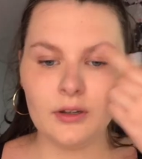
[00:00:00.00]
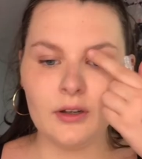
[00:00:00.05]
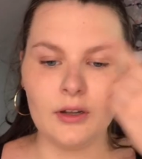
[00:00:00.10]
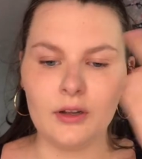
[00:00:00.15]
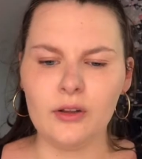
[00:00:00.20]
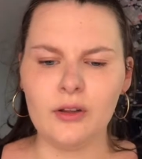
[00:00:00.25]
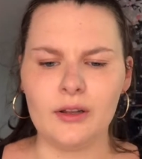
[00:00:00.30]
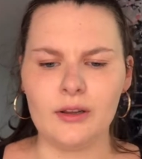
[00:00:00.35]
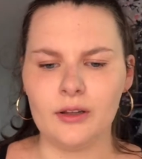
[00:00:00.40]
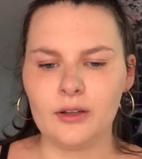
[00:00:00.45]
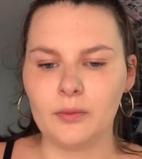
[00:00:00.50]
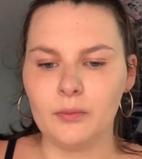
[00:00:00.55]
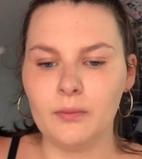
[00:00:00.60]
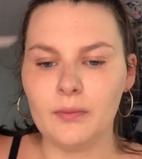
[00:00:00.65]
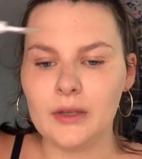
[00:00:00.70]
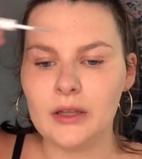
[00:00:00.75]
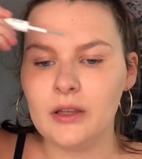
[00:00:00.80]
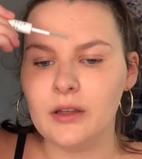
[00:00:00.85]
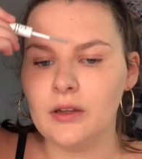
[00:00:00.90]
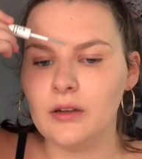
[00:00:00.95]
Oh, I look
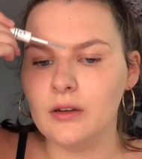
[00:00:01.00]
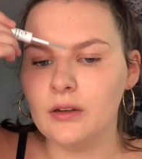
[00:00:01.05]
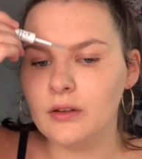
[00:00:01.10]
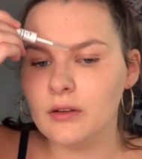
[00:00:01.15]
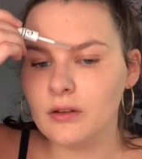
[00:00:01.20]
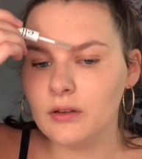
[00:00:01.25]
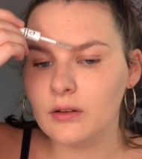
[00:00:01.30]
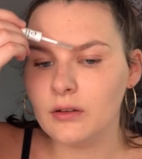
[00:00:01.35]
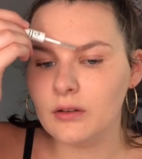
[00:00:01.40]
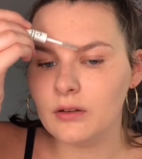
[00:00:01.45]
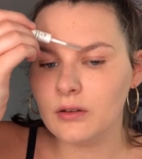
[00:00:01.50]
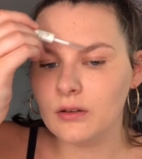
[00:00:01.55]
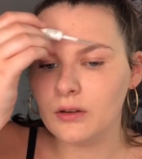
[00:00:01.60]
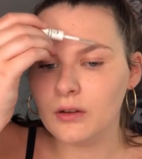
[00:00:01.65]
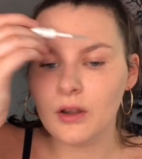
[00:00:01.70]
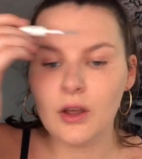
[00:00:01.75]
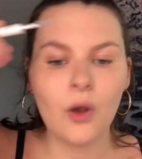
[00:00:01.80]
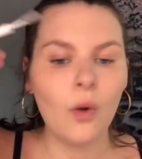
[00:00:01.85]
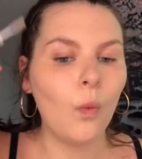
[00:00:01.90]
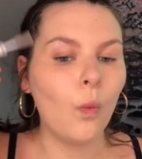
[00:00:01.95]
mean.
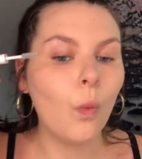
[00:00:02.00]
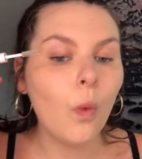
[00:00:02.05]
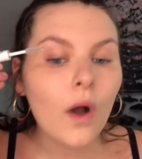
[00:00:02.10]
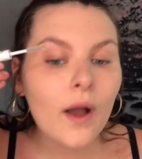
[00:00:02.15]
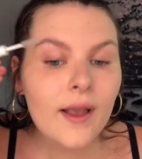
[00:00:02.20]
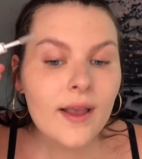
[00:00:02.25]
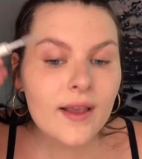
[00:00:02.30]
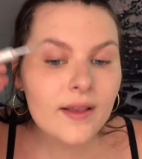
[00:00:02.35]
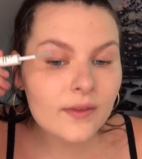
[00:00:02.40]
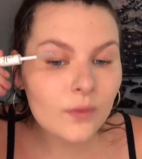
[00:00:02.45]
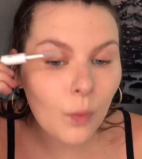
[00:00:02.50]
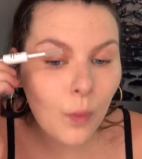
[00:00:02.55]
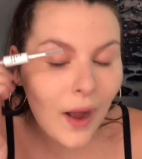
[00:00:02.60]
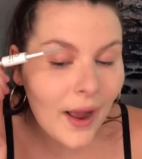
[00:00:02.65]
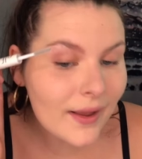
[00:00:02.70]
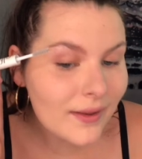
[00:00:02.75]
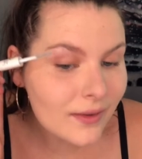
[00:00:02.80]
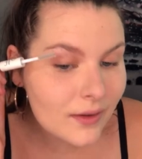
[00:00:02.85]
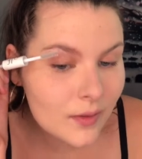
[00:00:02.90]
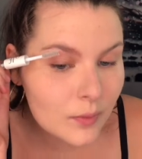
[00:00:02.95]
What is,
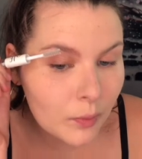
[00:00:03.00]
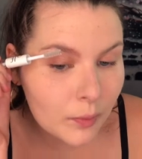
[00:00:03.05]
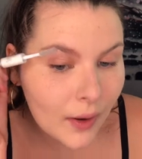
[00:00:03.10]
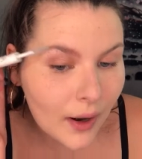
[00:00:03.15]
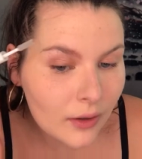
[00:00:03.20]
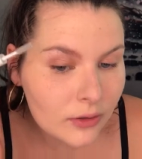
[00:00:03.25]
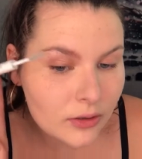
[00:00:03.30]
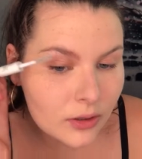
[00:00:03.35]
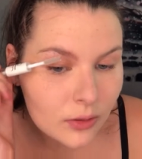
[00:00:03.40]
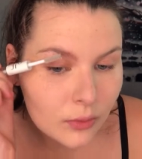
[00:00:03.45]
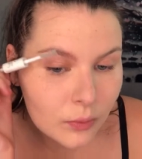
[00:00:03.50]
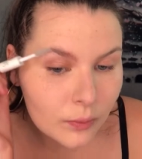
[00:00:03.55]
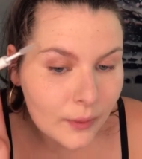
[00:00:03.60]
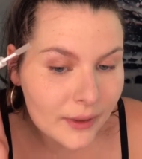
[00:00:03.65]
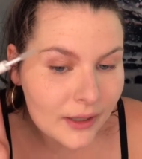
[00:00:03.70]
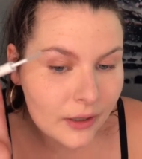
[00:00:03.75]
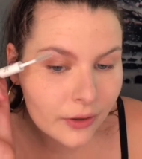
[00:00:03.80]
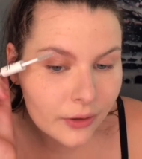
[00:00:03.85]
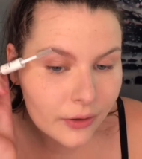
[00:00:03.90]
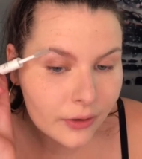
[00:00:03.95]
why is this brow so
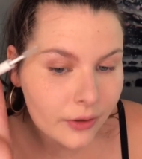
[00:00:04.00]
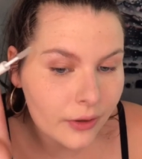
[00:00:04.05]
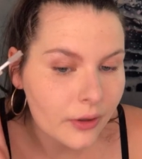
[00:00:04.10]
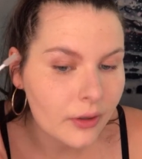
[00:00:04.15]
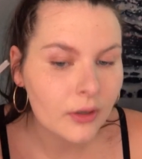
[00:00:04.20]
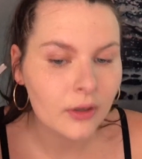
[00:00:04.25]
weird?